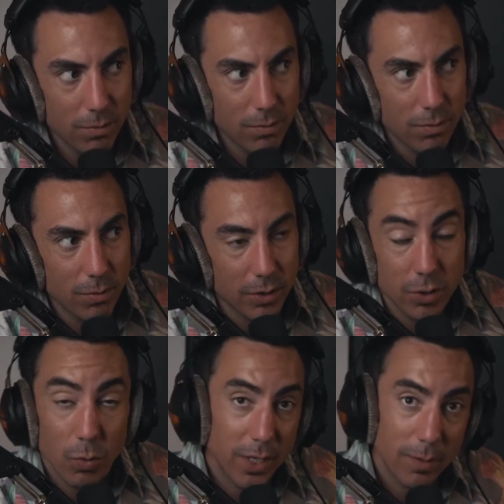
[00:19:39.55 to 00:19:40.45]
Why don't you
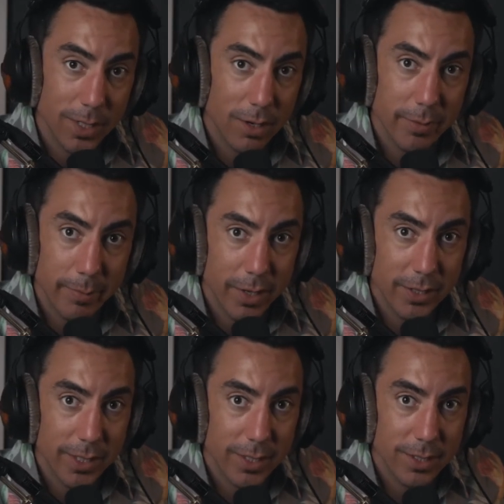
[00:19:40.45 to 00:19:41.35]
want to hear me talk about
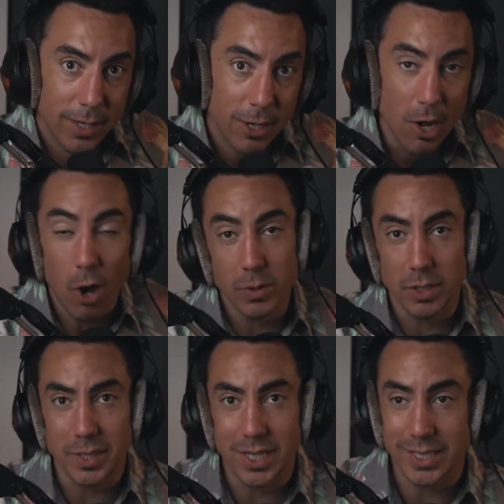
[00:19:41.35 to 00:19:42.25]
politics? Oh, is it
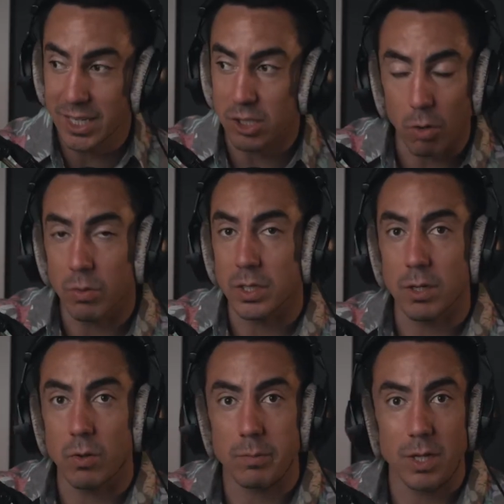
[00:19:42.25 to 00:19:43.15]
because I don't really know
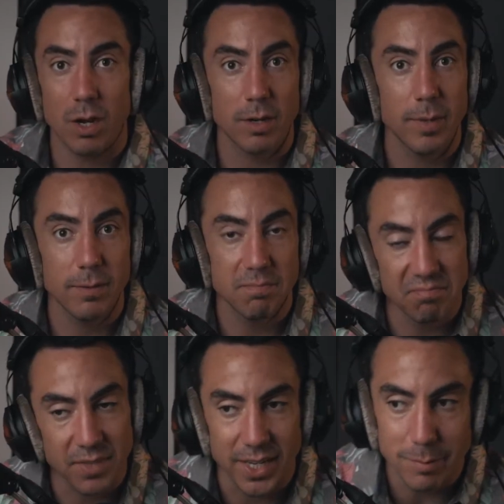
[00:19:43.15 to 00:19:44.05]
what I'm talking about?
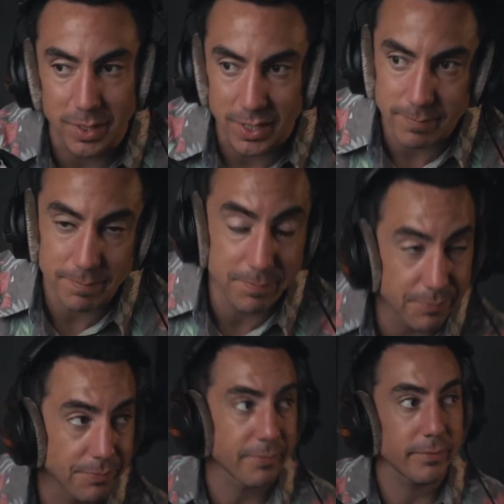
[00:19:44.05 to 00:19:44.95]
That could be it.
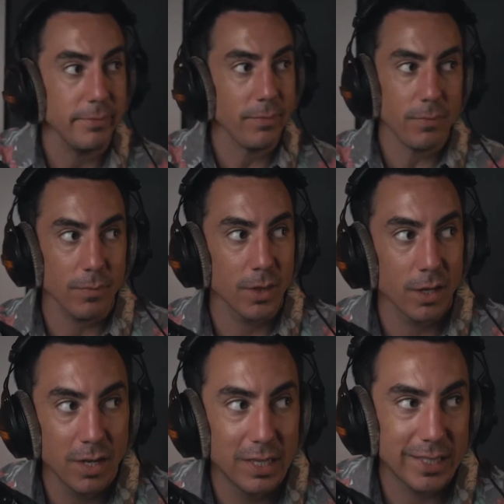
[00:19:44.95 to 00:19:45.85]

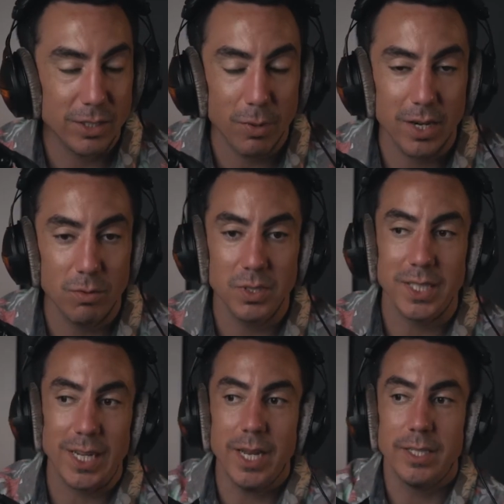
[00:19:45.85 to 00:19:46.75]
That's why I don't really
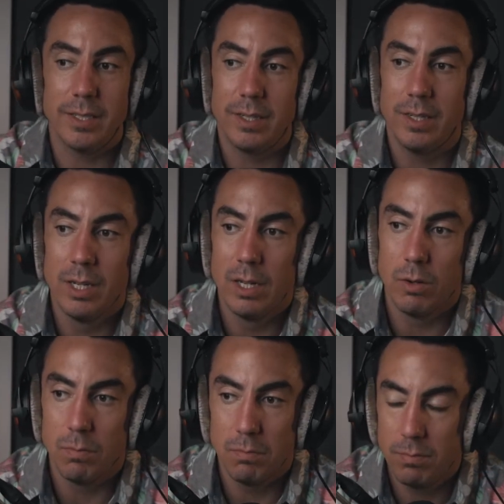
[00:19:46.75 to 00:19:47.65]
get into
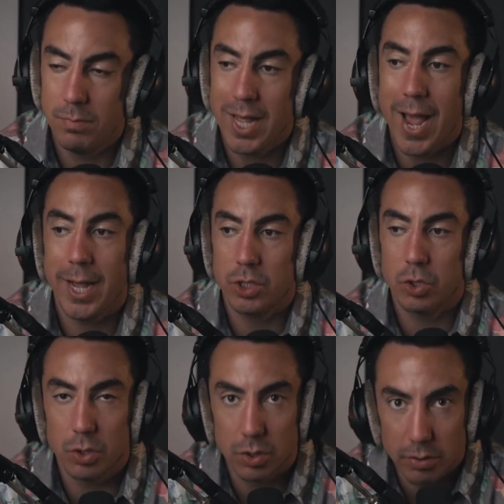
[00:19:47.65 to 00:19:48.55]
the
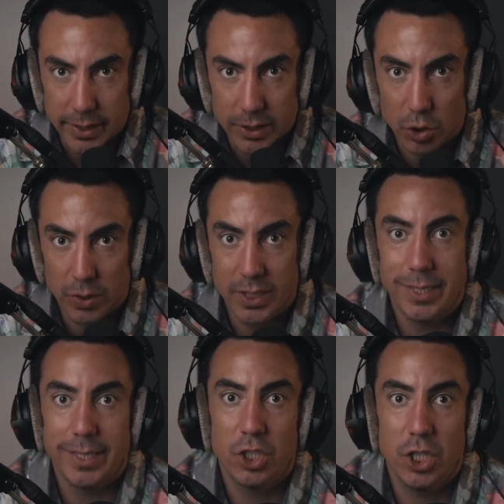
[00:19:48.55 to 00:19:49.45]
actual
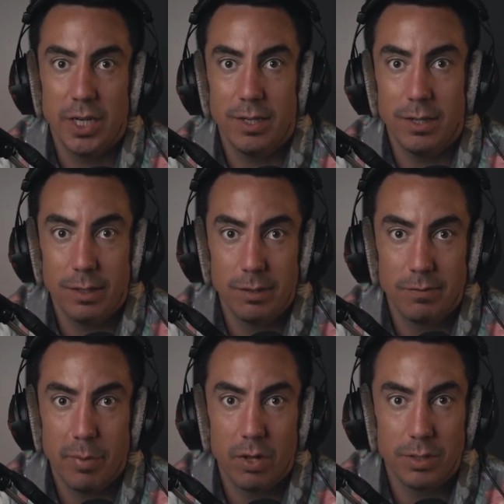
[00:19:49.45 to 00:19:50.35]
intrinsic shit of
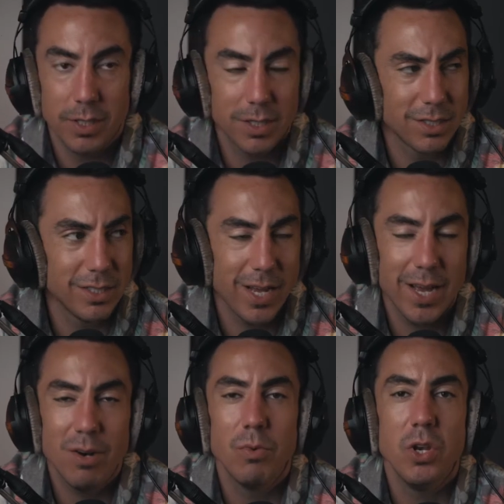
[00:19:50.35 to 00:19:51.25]
politics, because I
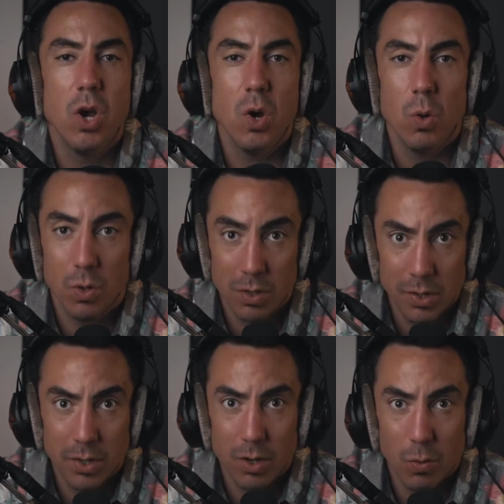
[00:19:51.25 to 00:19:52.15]
don't know
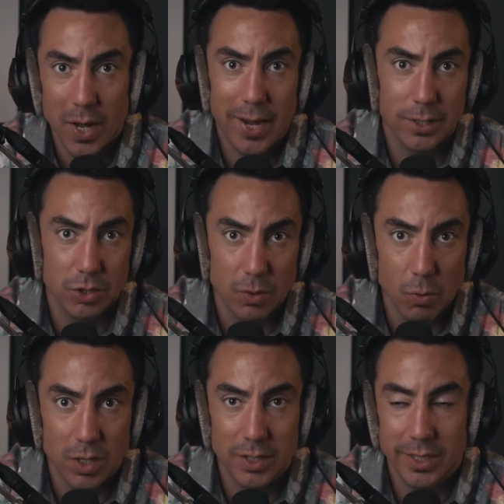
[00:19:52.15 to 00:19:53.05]
what actually
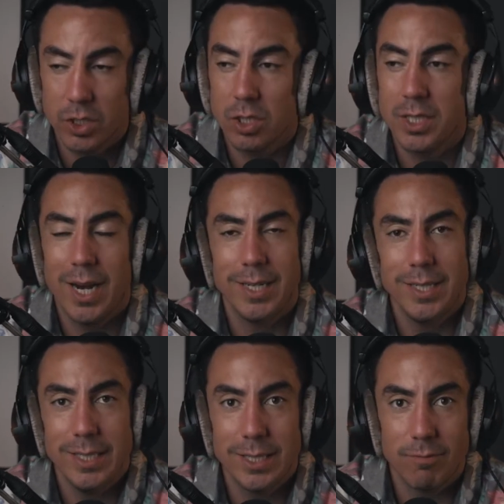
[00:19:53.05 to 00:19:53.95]
works. I just look at
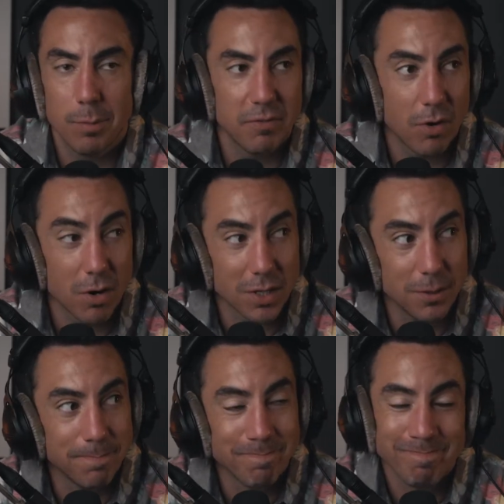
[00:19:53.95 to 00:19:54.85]
ideas from afar and go,
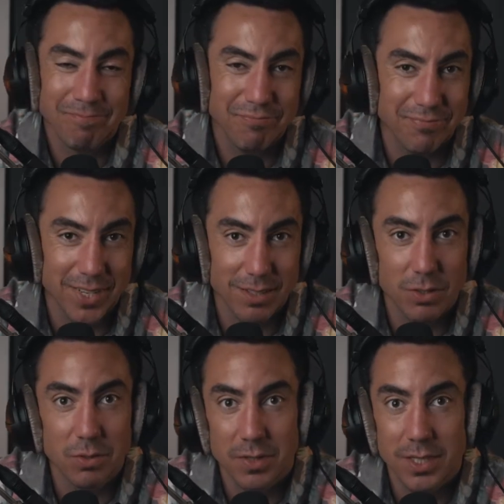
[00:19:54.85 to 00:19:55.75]
I don't know
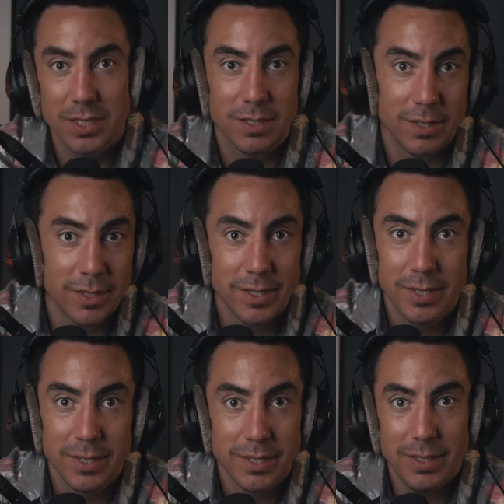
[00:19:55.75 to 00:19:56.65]
if this,
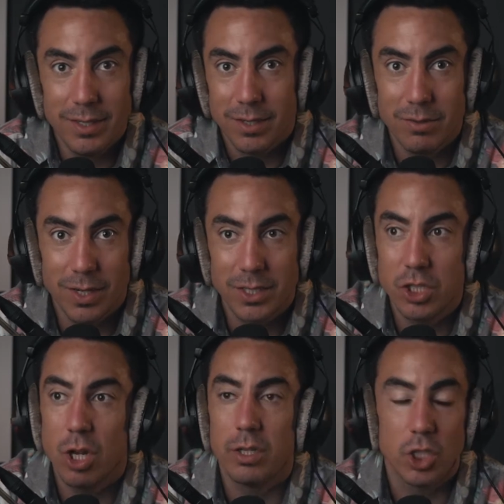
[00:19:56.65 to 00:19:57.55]
I just
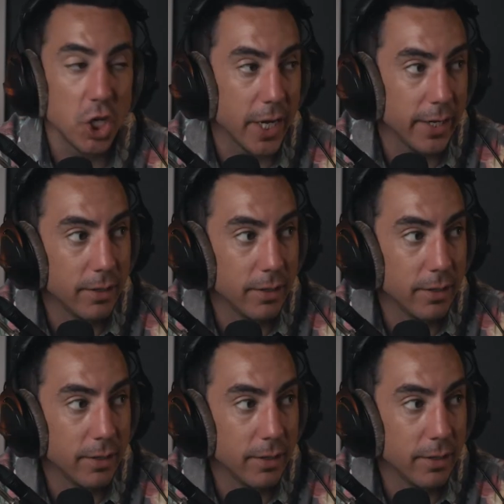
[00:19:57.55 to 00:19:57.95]
talk shit.